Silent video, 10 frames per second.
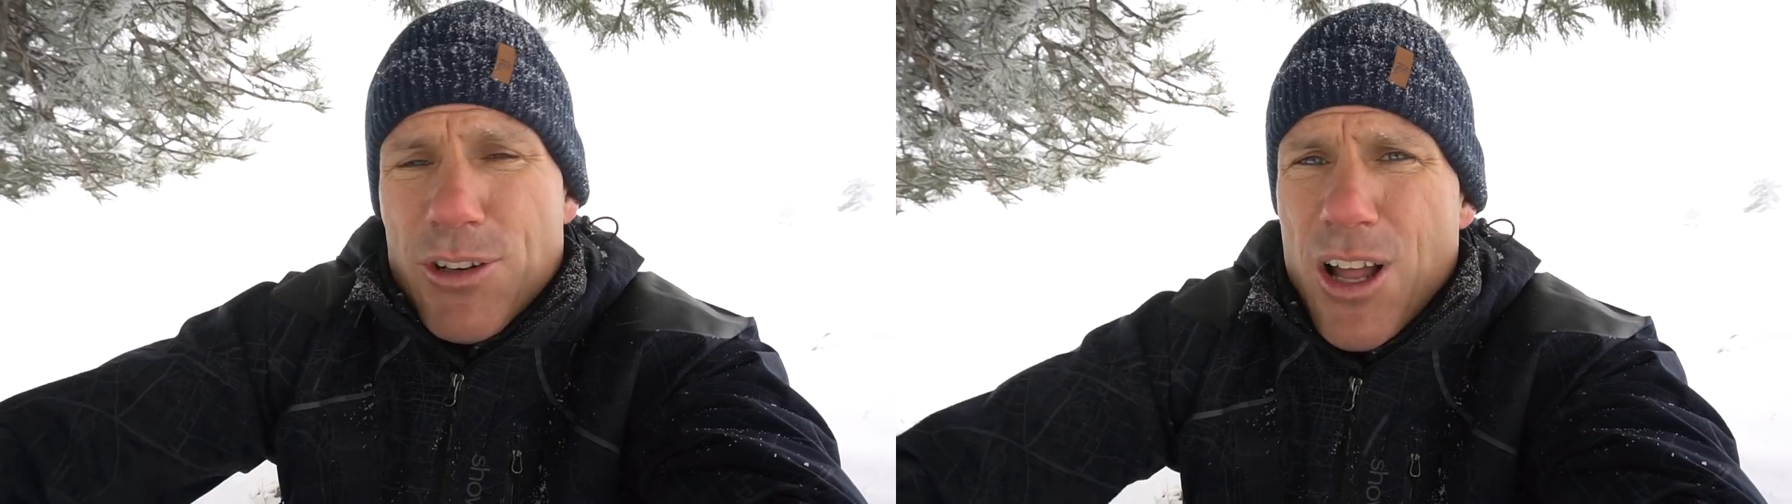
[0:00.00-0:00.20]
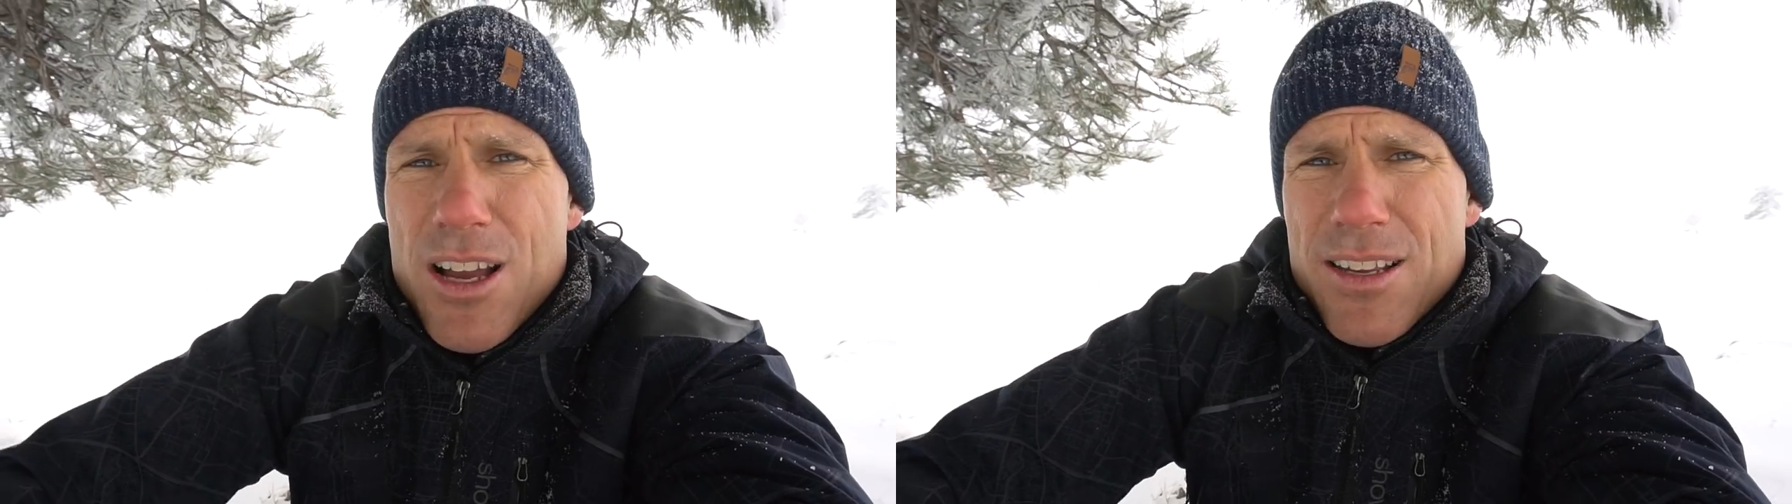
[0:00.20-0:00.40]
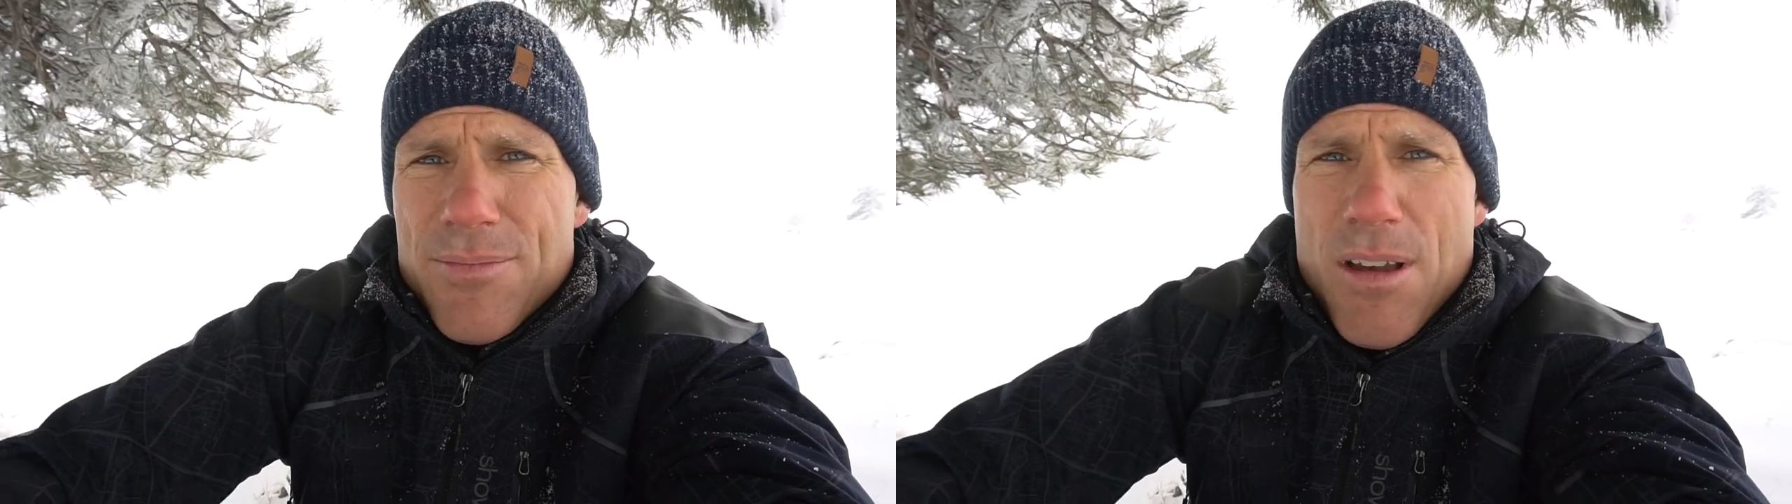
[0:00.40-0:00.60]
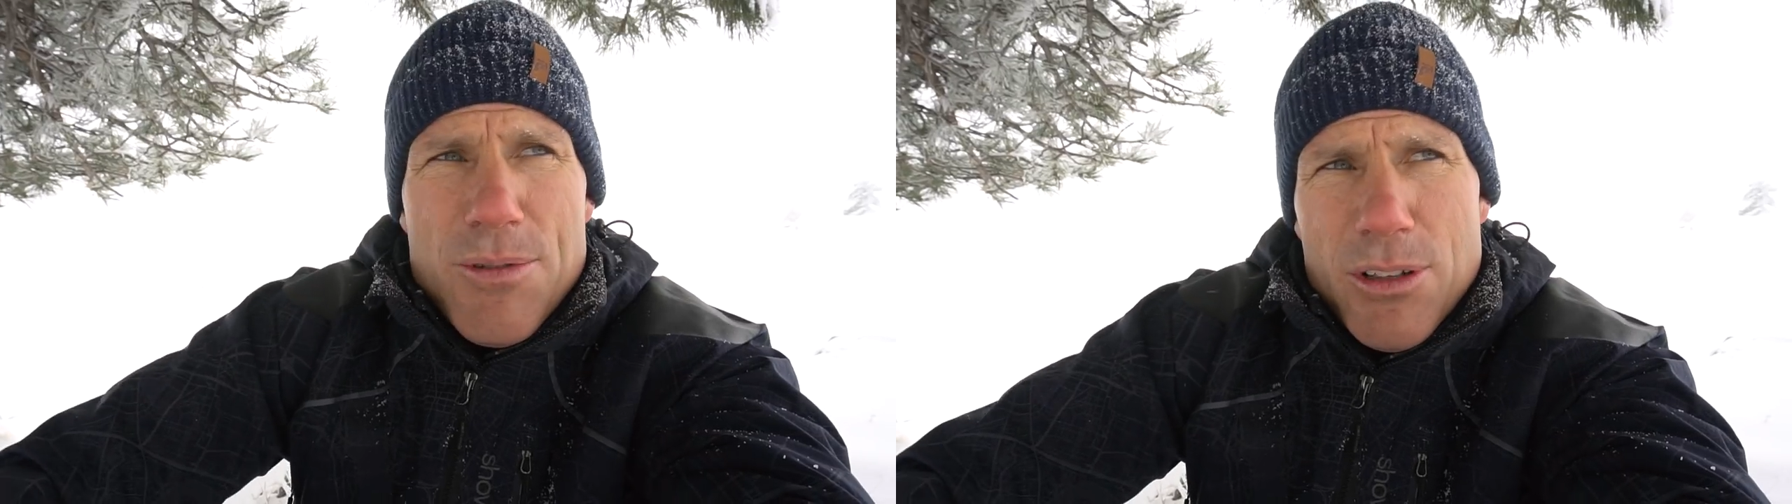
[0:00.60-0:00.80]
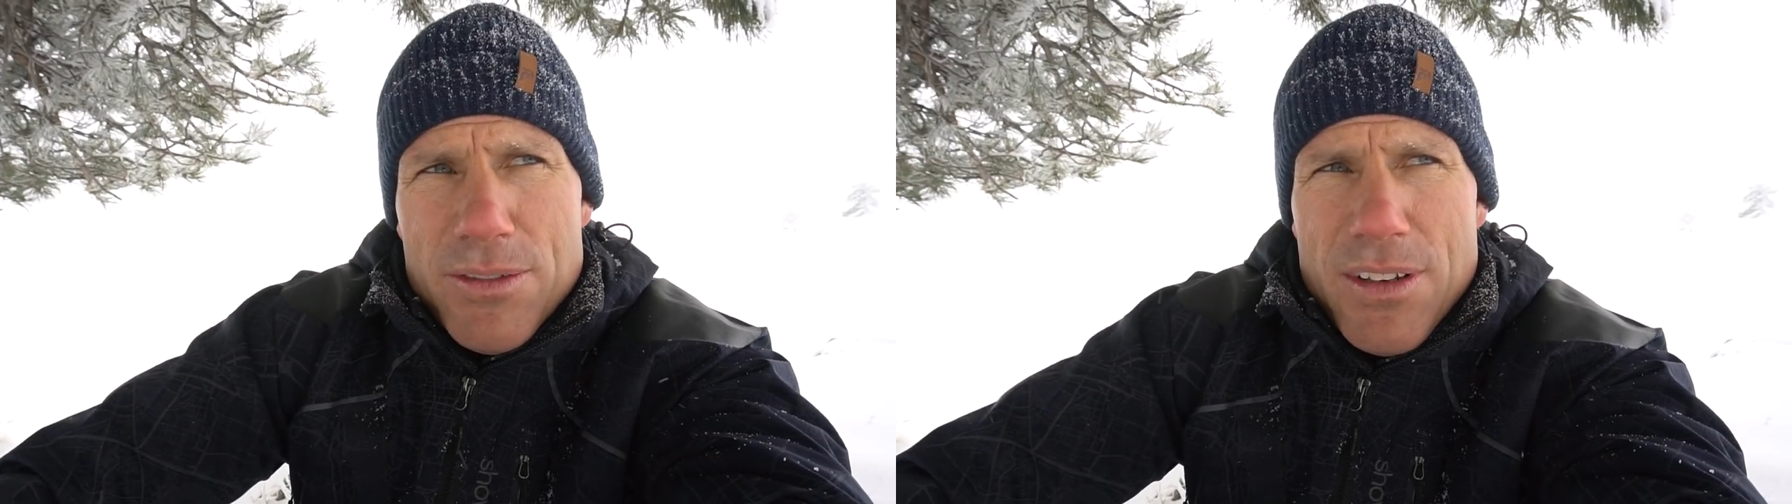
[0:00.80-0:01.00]
you're lucky,
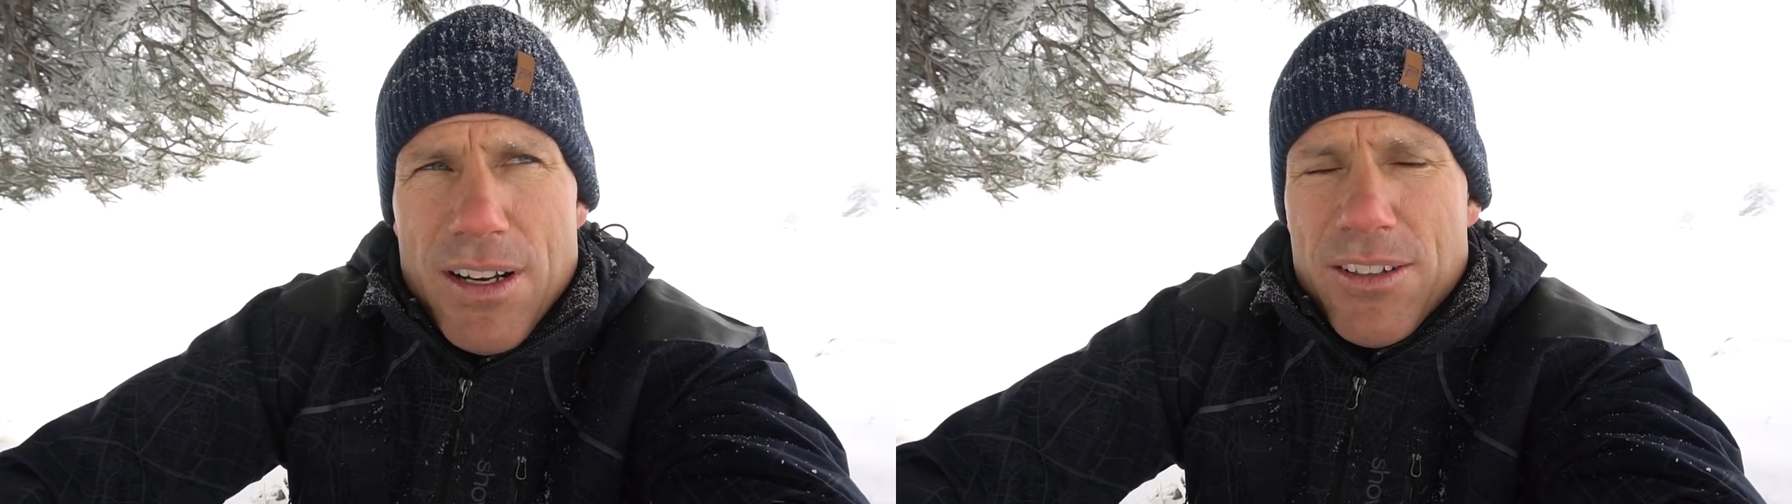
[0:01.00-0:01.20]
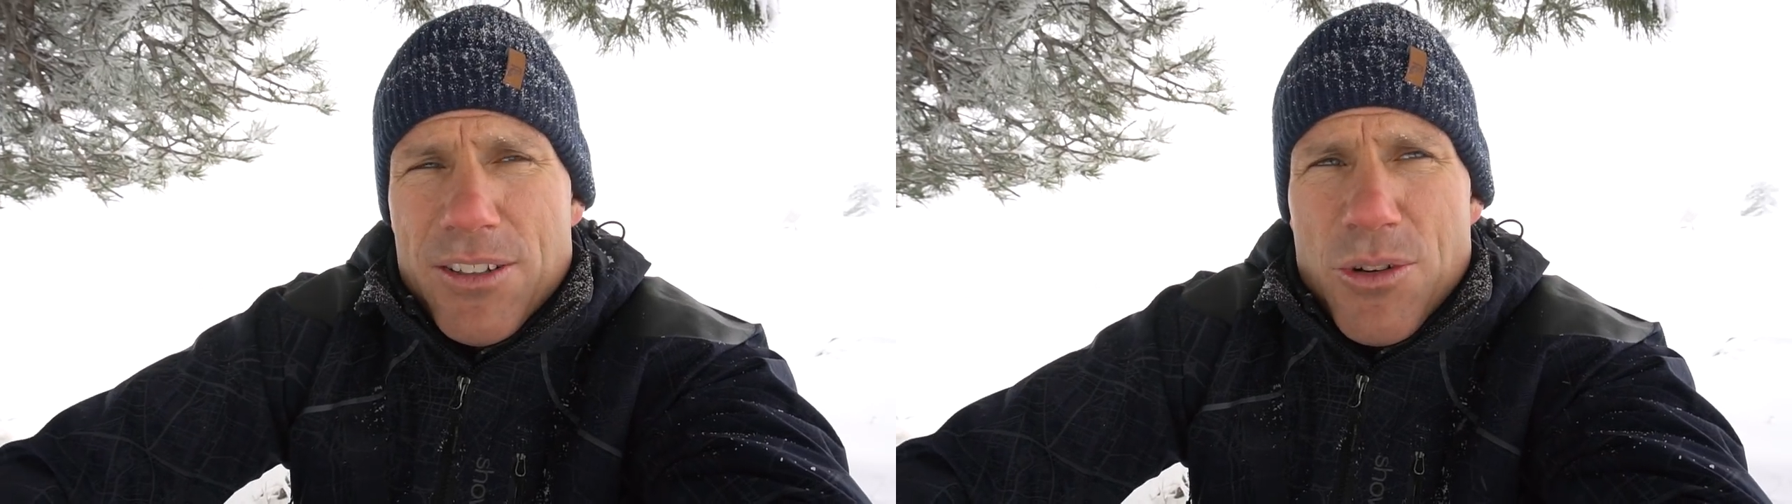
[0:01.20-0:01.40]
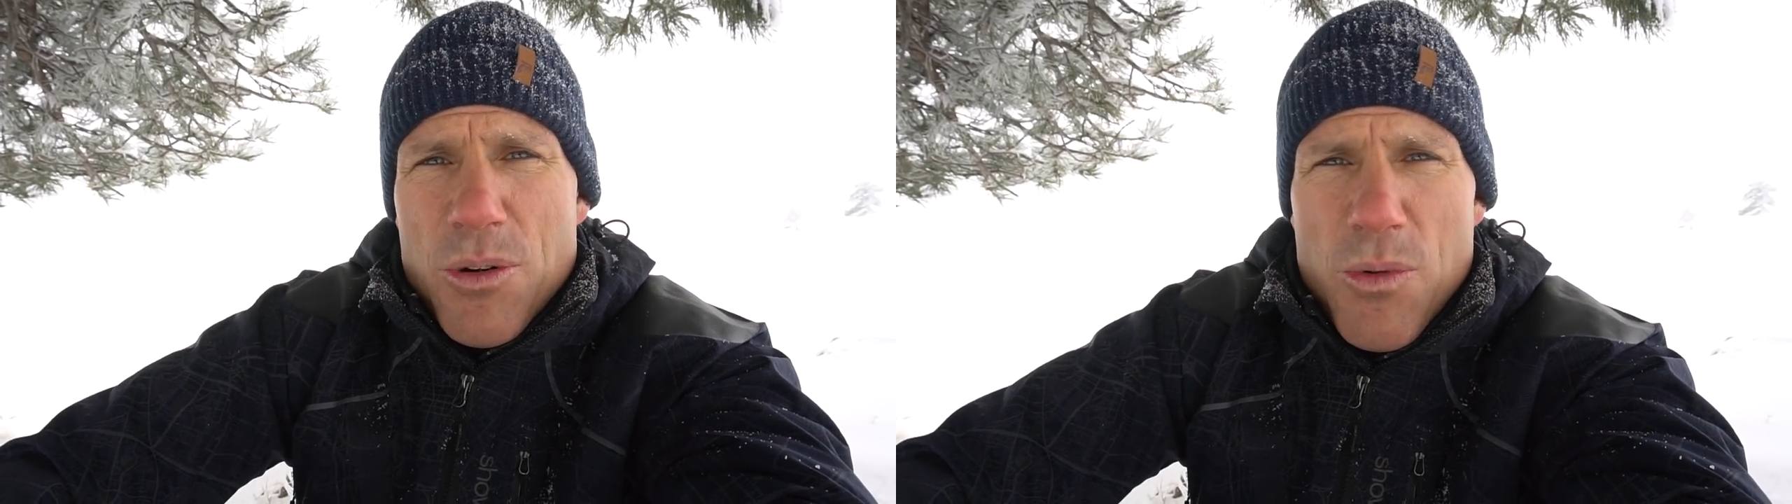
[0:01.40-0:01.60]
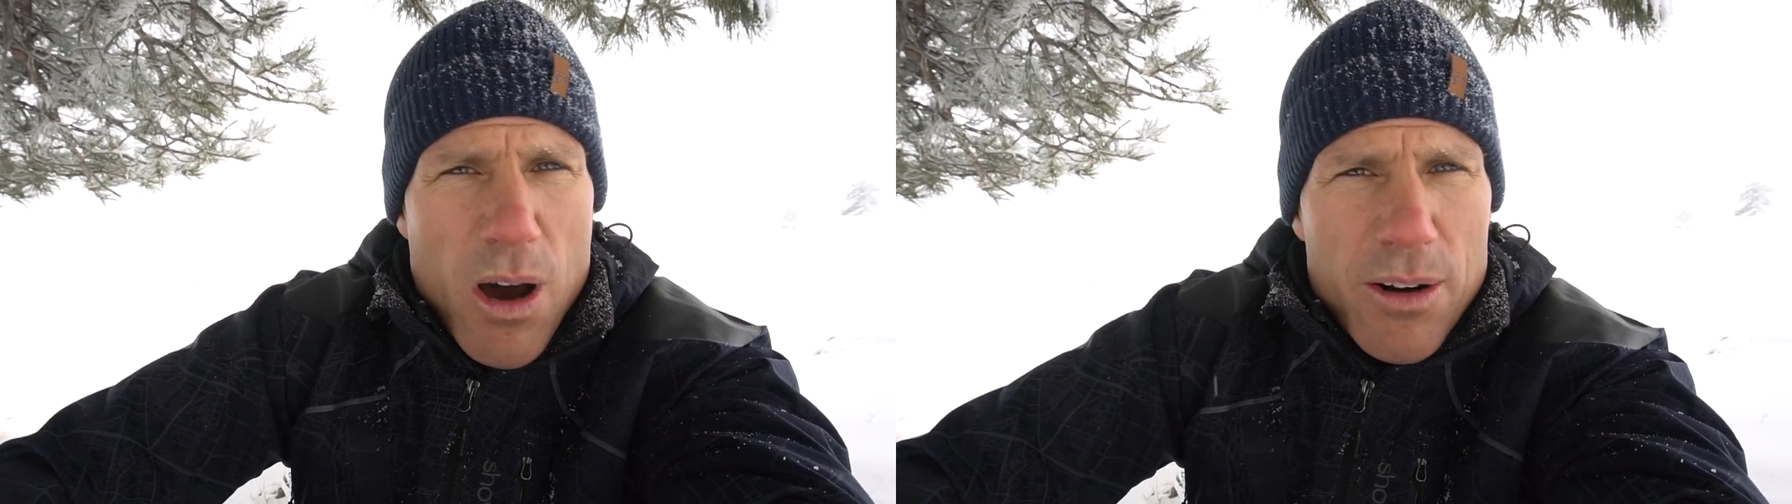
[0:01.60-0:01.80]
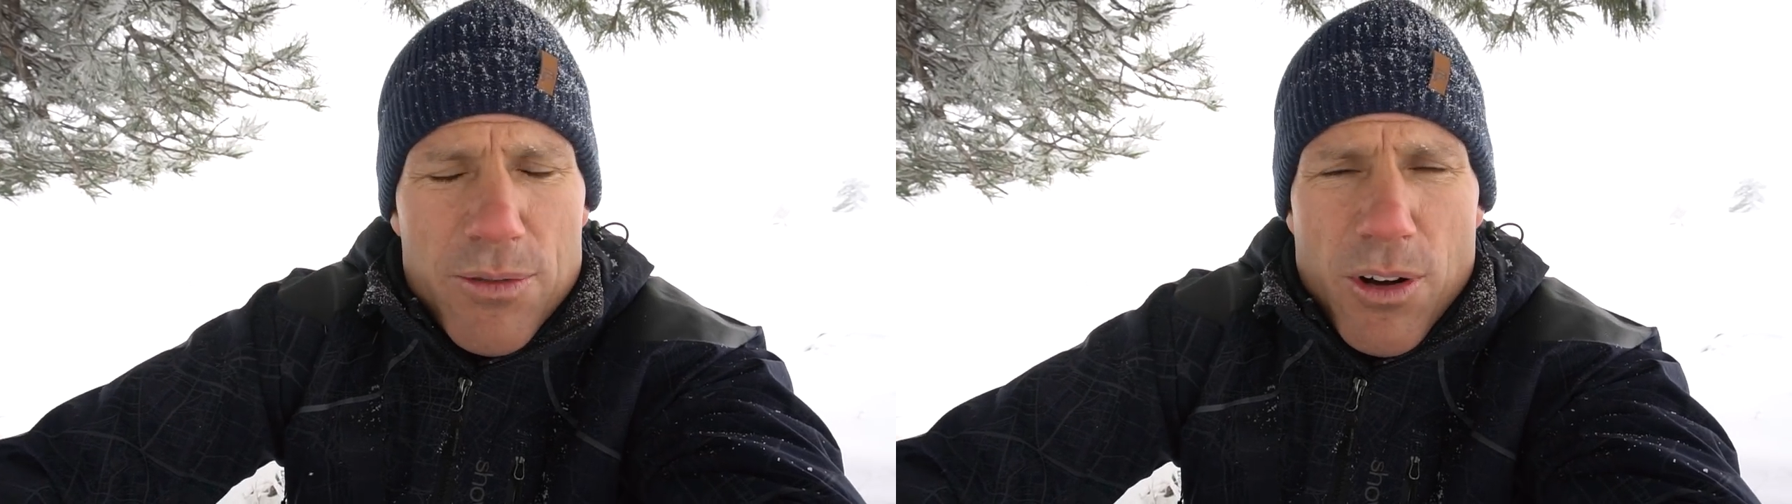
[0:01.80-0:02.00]
maybe you live next to a
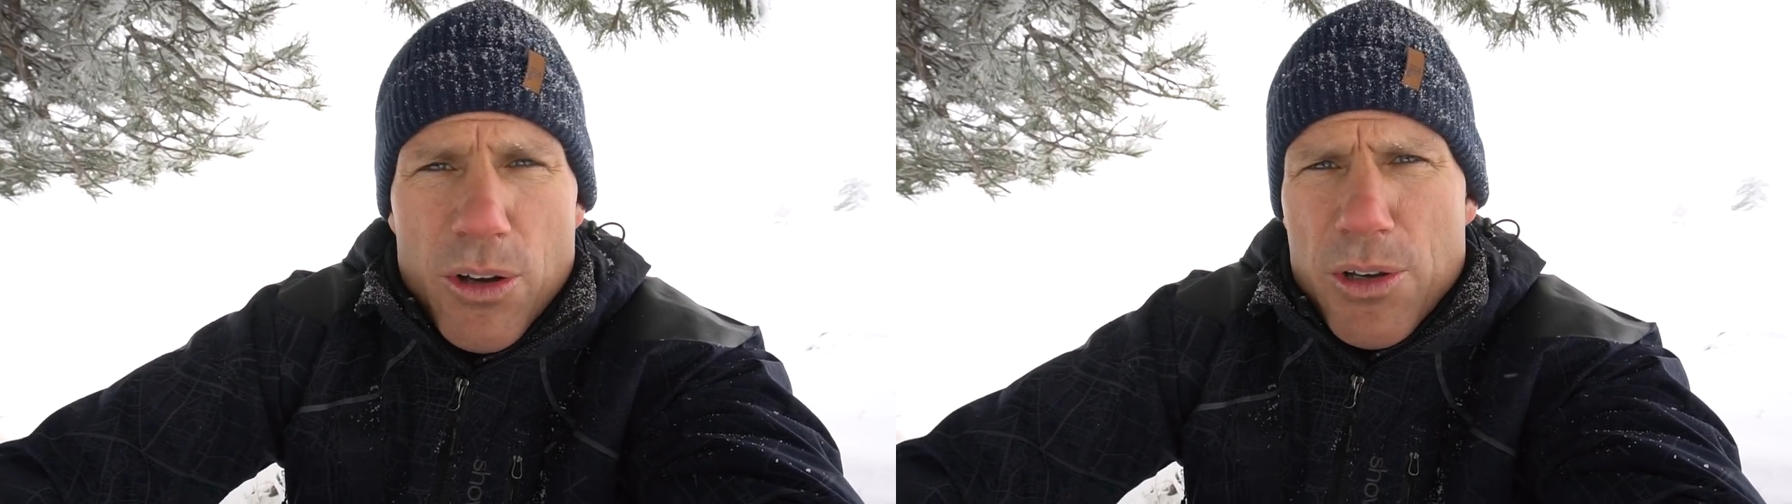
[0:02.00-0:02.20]
waterfall.